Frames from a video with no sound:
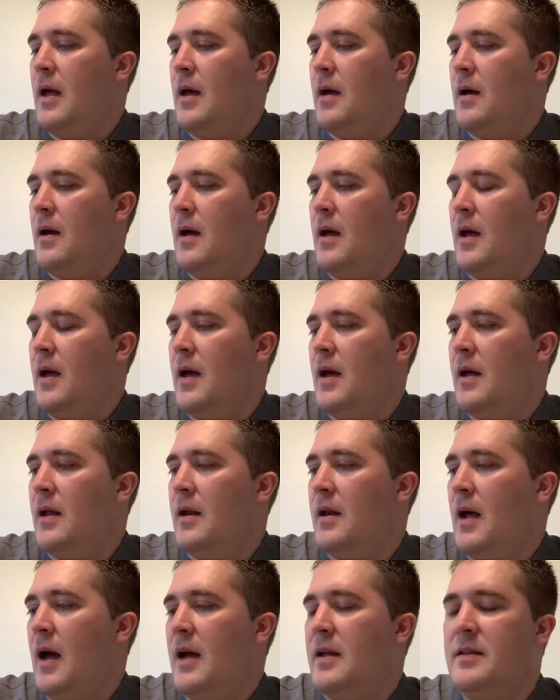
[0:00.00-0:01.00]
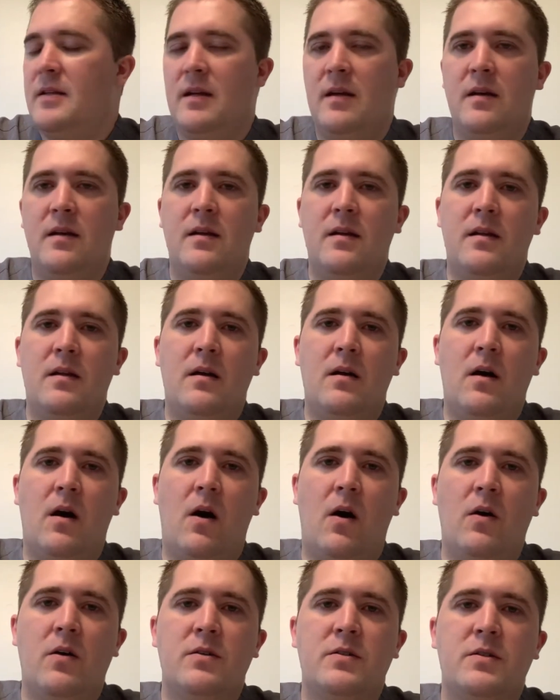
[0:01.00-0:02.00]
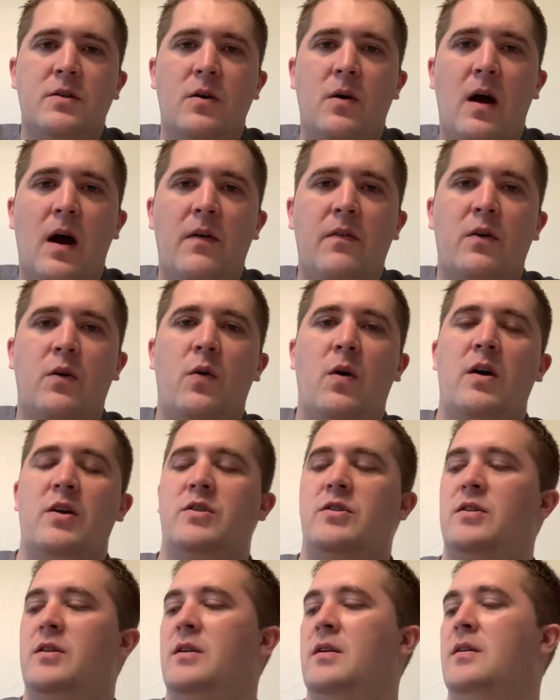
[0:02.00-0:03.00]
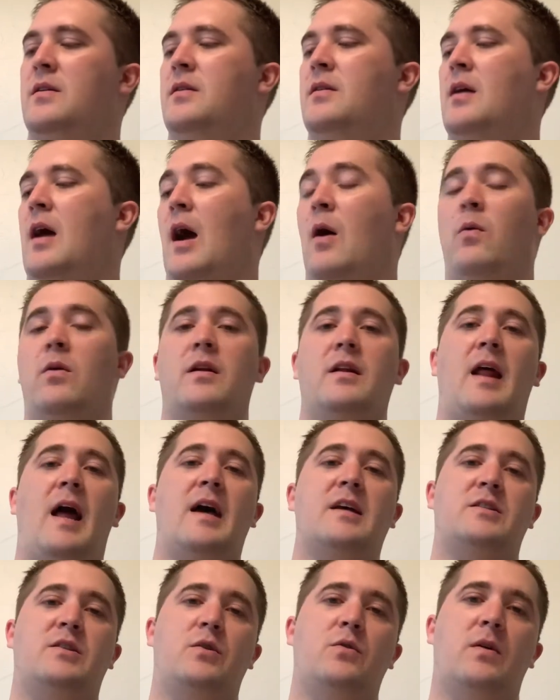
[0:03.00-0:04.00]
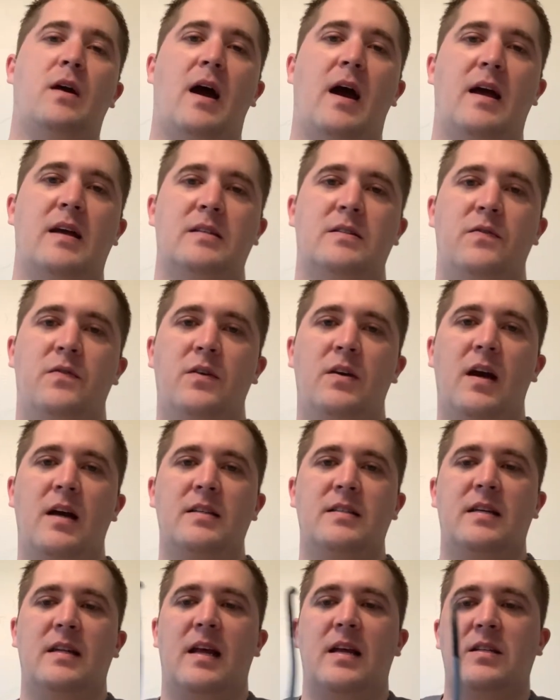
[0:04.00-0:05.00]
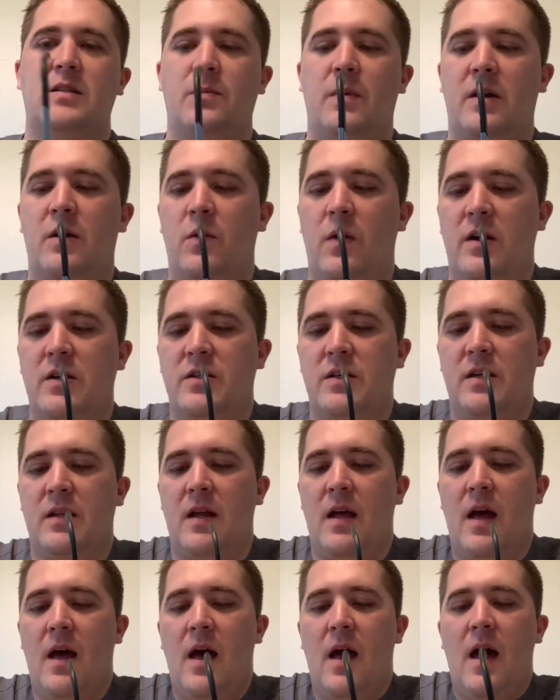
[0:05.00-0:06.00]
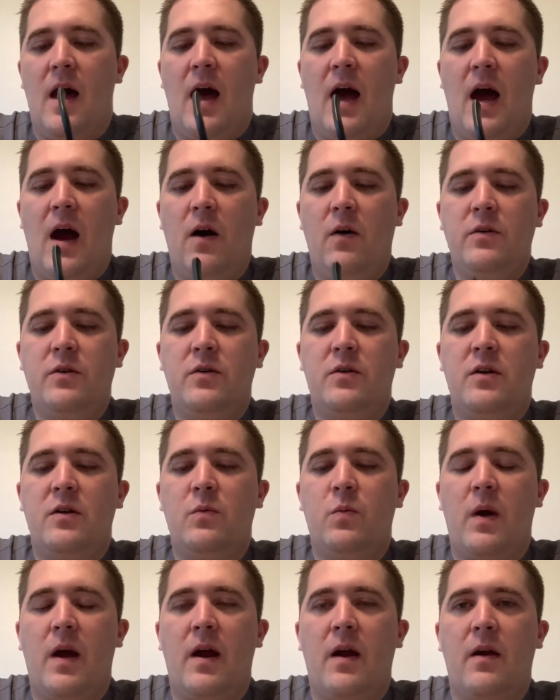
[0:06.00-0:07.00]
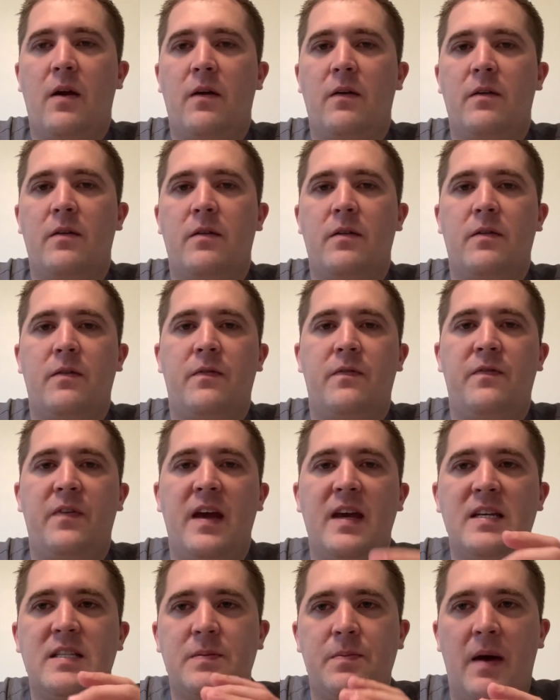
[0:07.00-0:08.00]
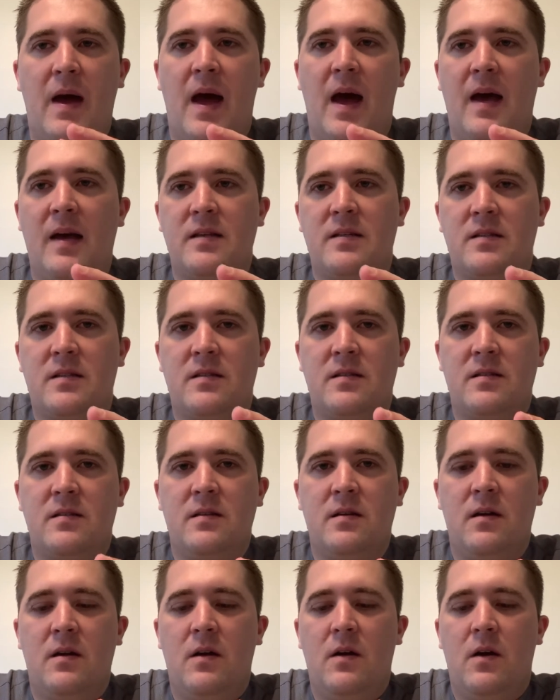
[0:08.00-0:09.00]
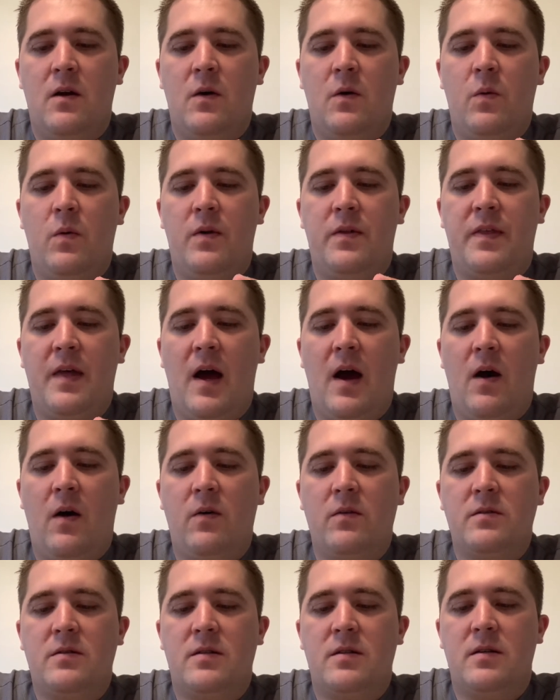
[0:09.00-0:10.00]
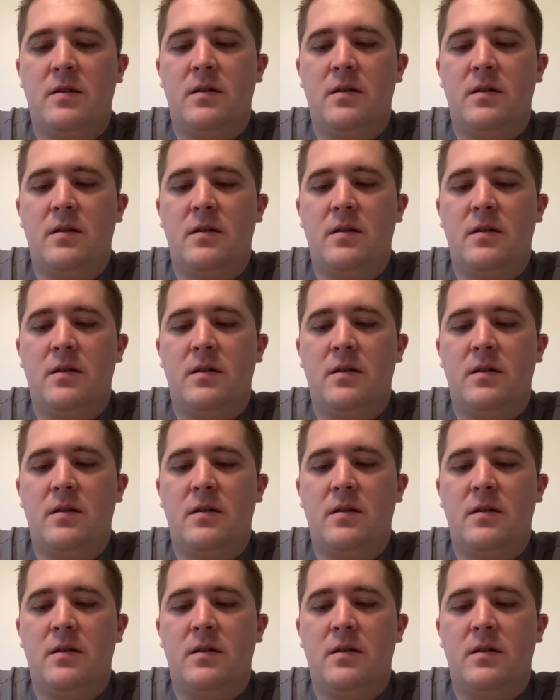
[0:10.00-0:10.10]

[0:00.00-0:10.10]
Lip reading: And I did also have a question. I wanted to ask you guys, if you guys can answer my question, how you can wear face masks without,